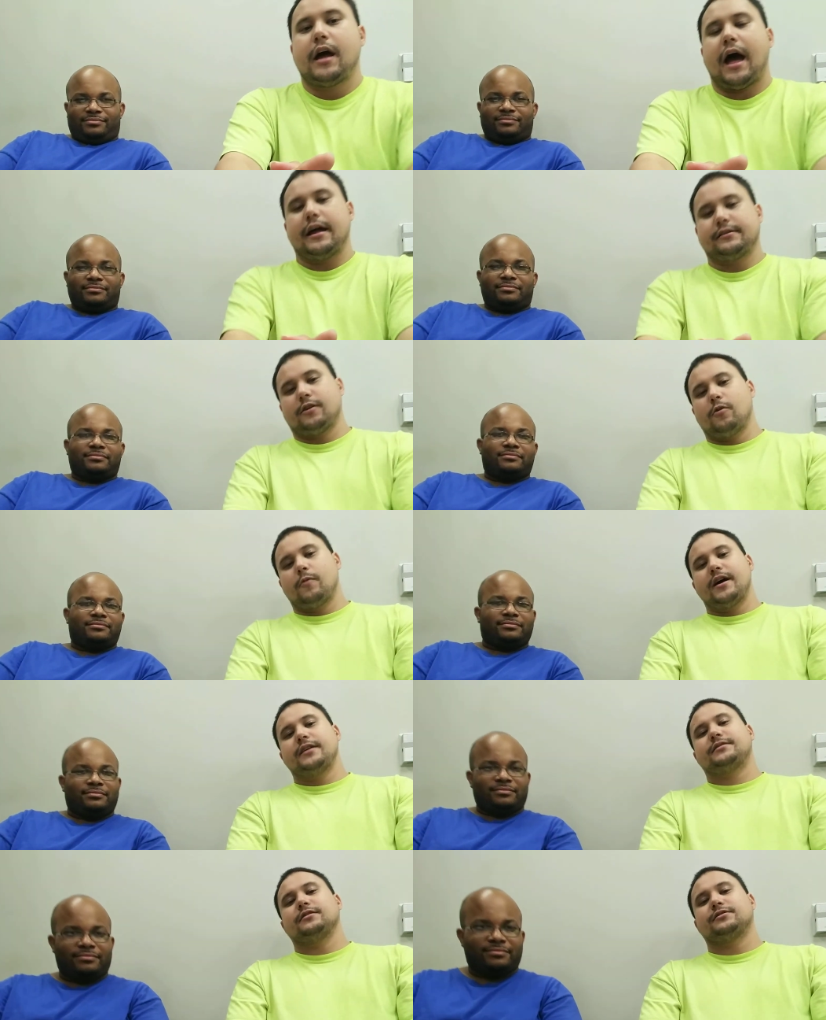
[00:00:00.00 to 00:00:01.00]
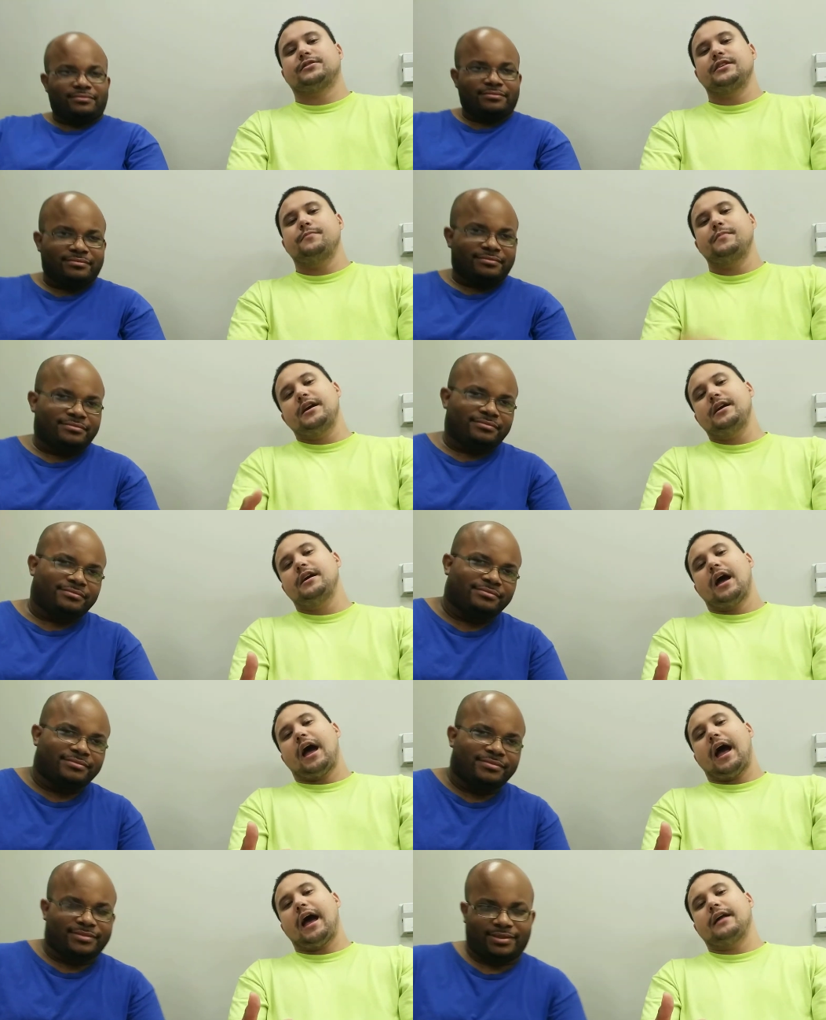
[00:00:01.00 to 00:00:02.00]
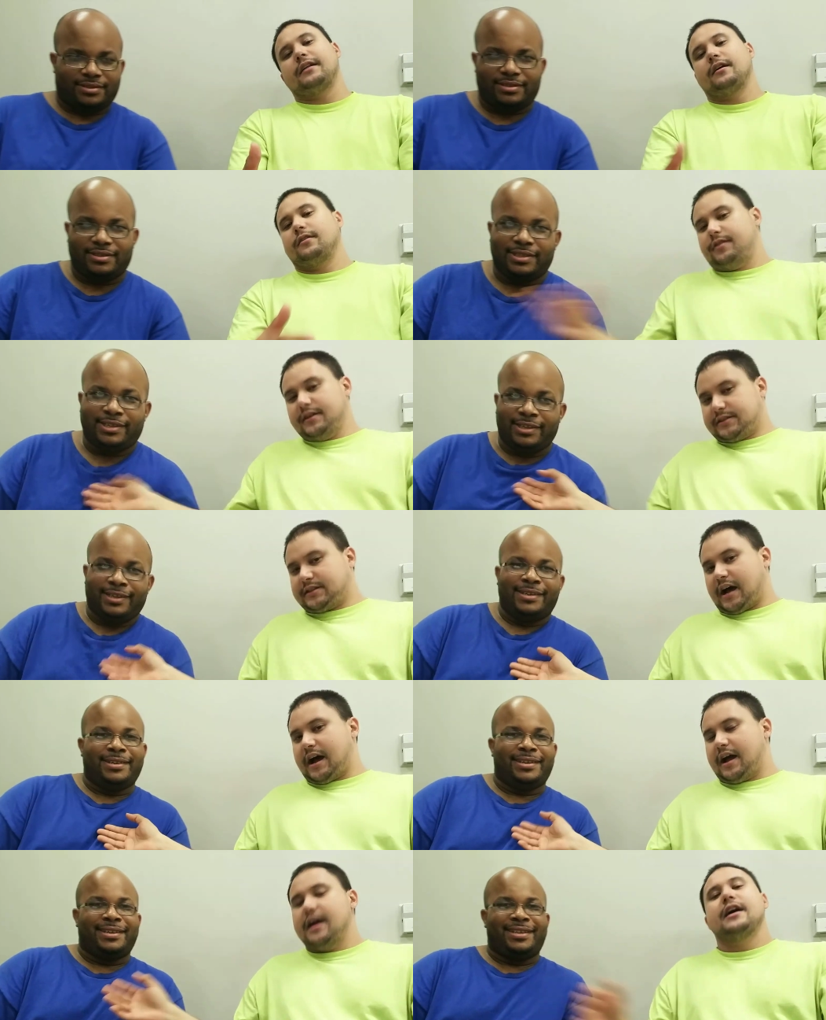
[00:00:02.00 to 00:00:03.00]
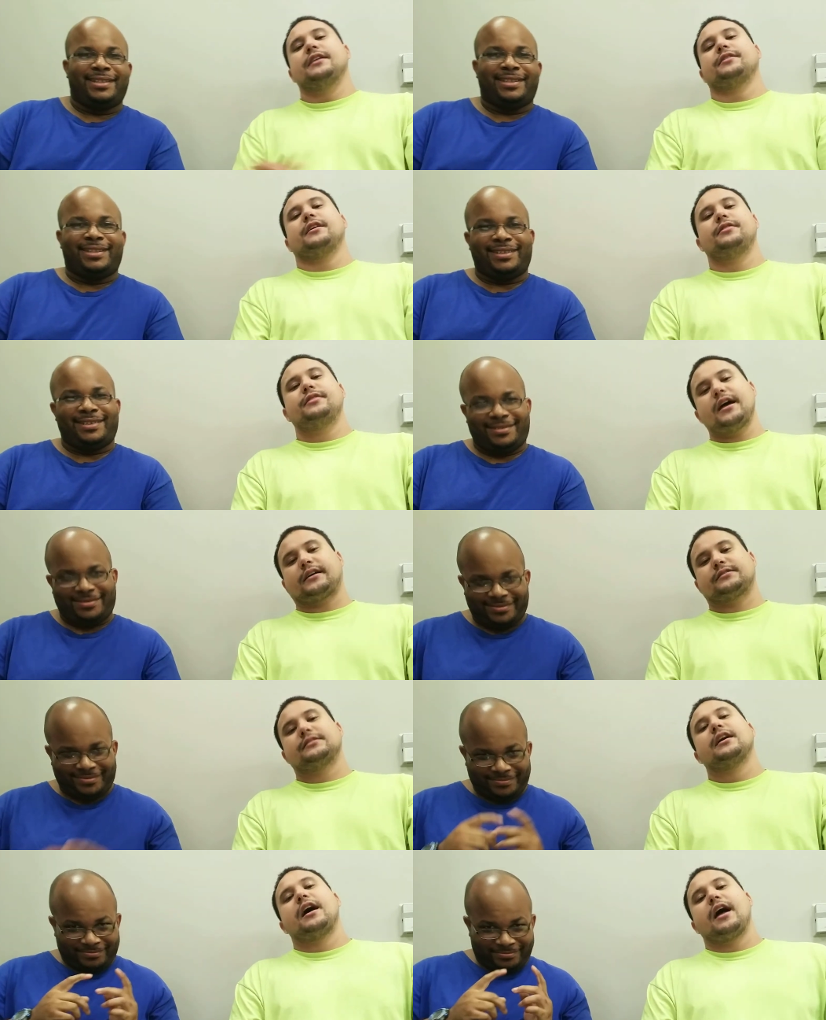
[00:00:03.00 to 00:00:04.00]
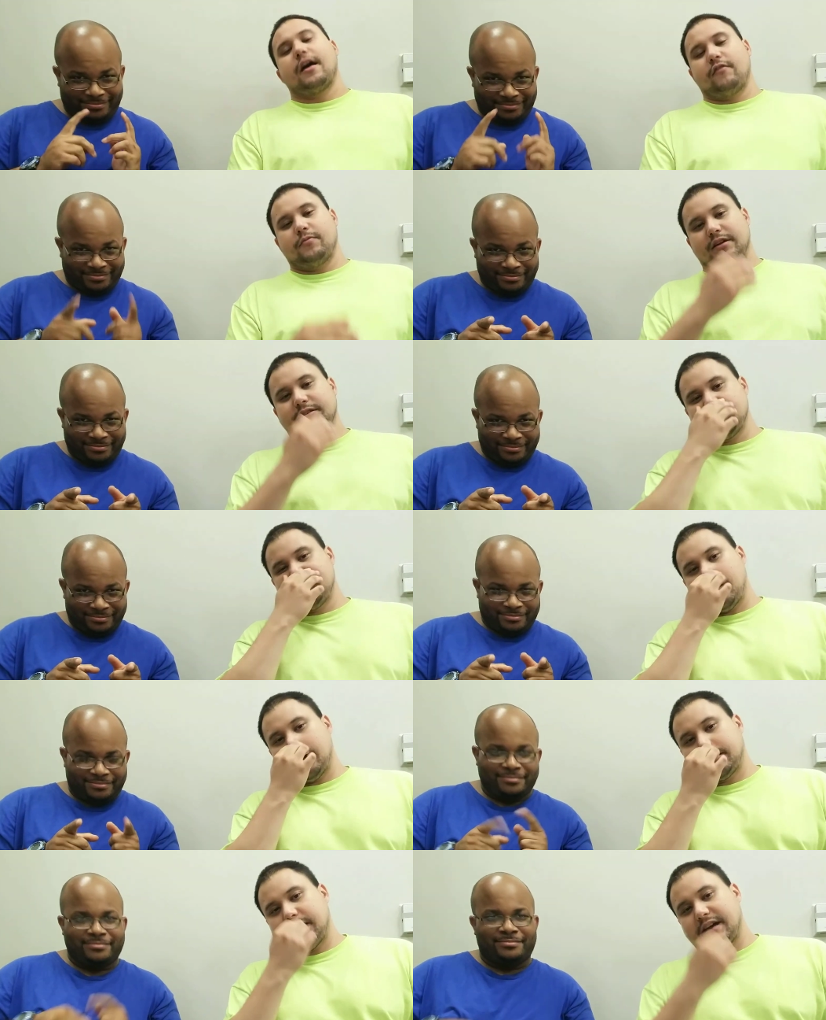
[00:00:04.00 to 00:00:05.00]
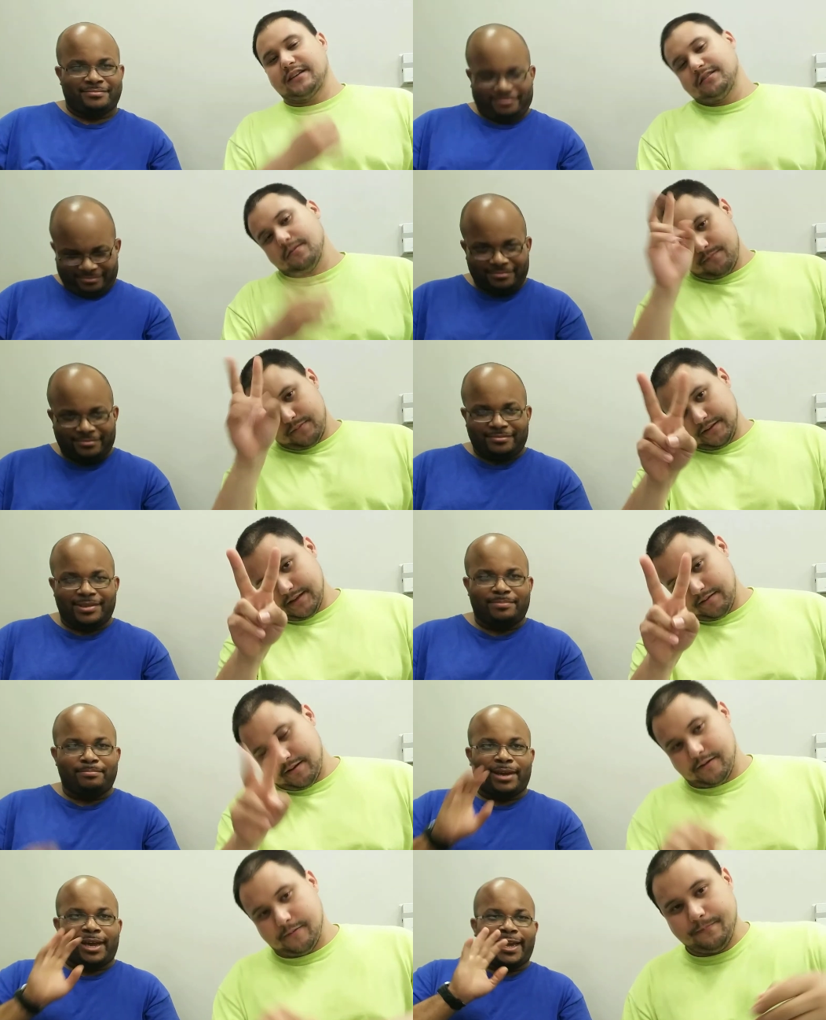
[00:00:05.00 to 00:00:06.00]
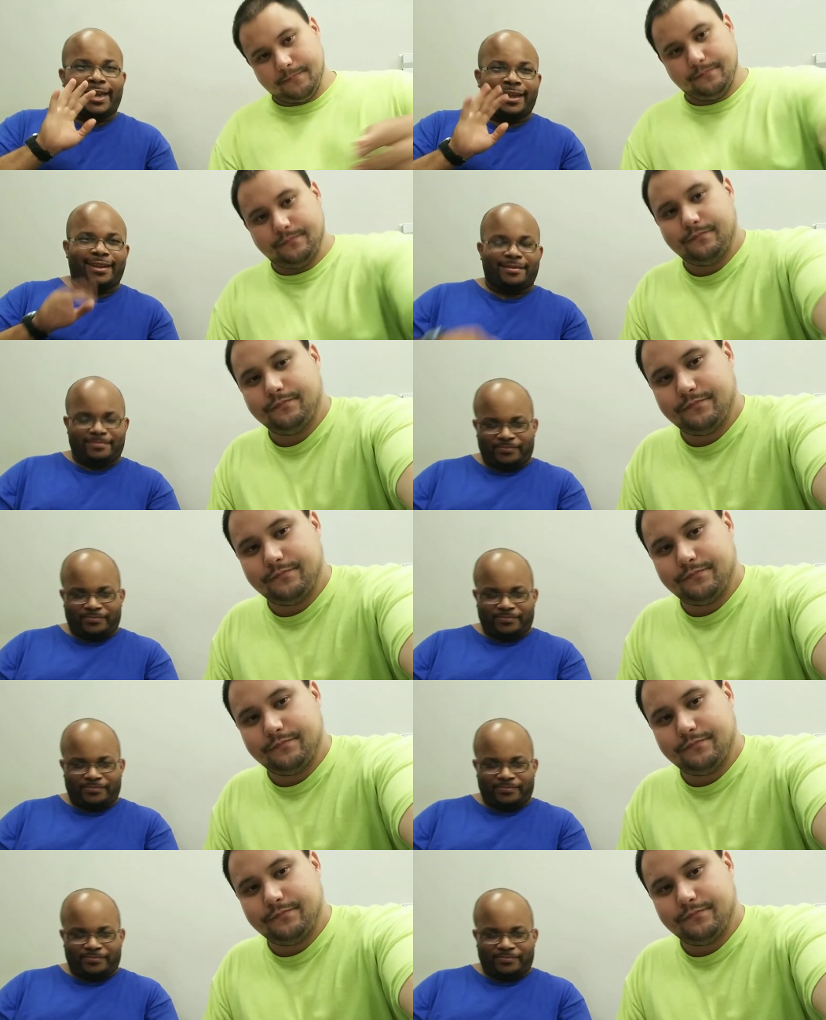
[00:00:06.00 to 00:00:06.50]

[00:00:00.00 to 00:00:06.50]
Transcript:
Speaker 1: As always, you'll see me and this guy in the next Heaven's Monsters podcast. Peace out, y'all. Bye.